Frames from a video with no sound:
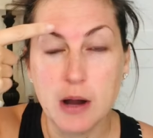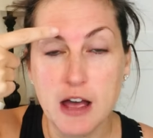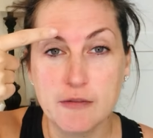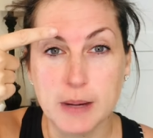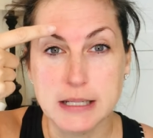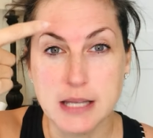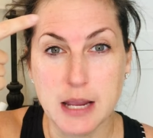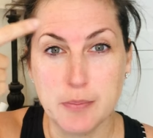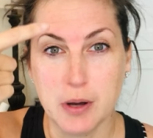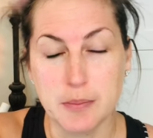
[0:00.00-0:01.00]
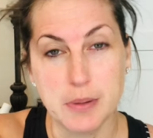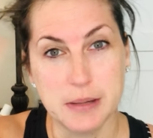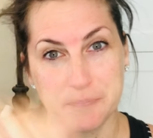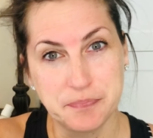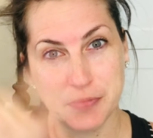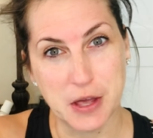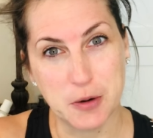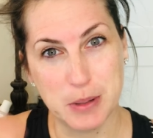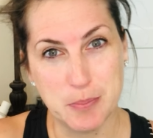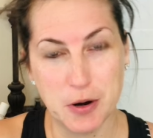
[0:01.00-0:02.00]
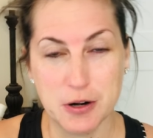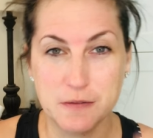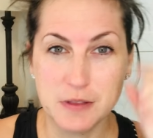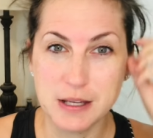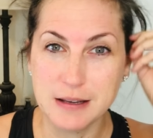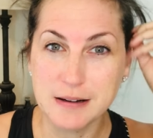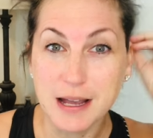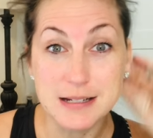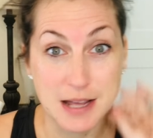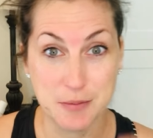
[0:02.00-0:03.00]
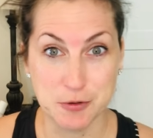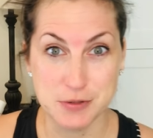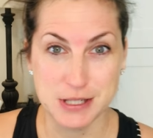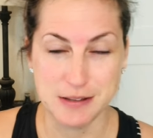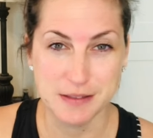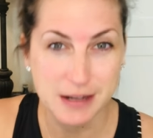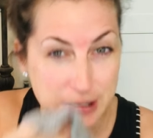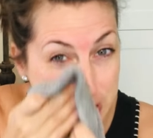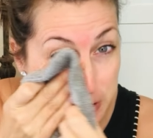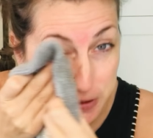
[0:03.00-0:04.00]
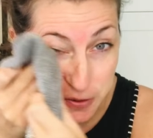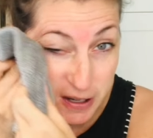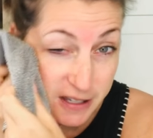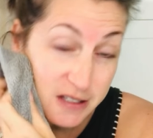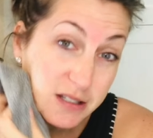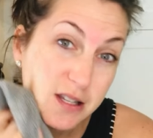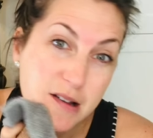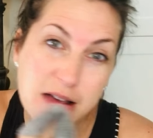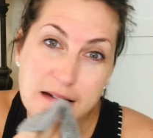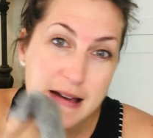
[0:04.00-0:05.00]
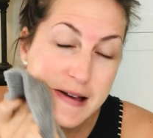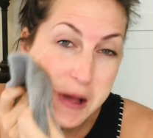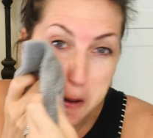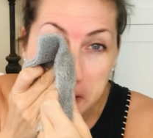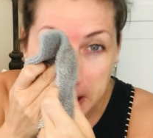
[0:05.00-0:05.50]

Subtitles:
have my tape on, but that'll be part of the nighttime routine that I show you guys a